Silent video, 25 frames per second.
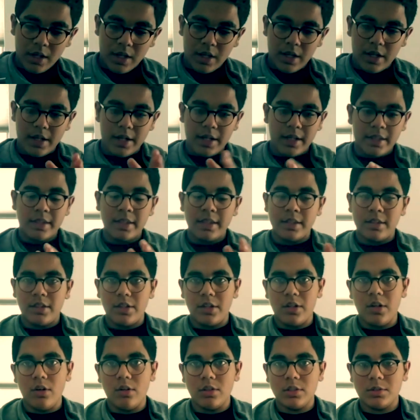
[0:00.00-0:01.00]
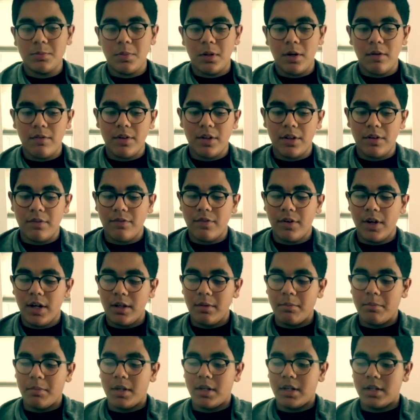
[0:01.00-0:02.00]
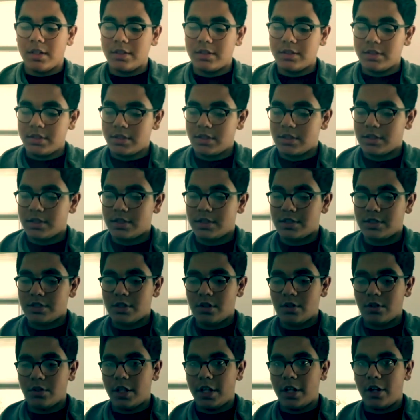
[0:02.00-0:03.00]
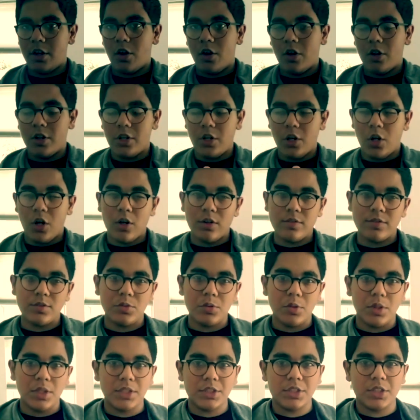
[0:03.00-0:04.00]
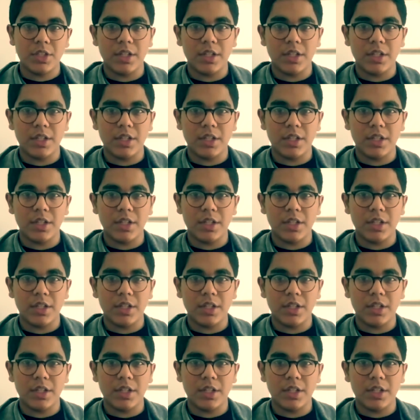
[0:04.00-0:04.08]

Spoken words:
And I think the Go is perfectly fine because there's no like on and off switch.